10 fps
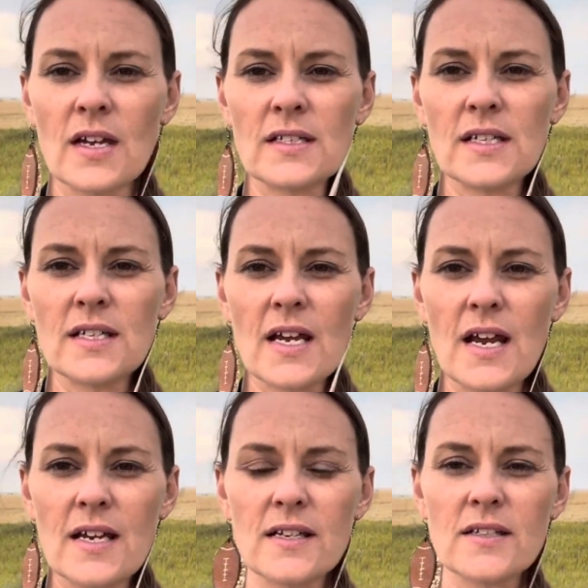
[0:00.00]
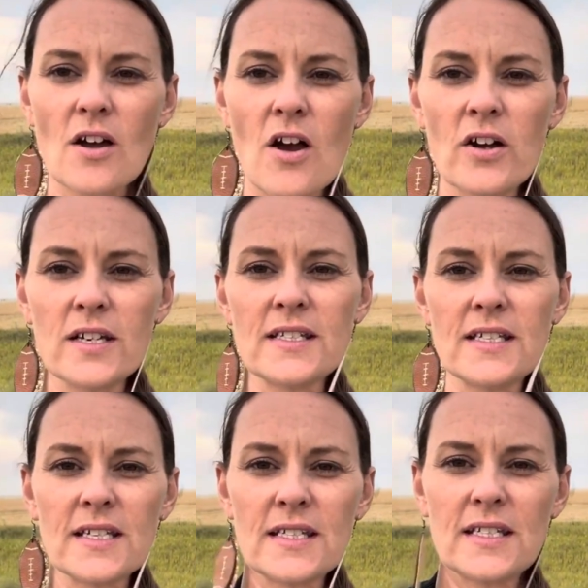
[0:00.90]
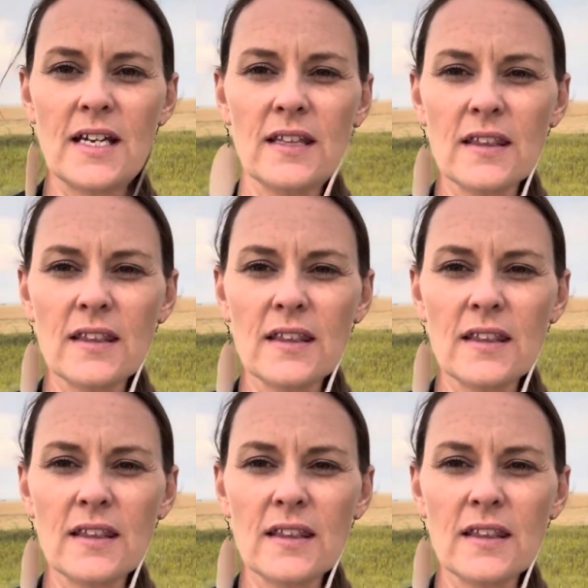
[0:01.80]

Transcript: Today is August 16th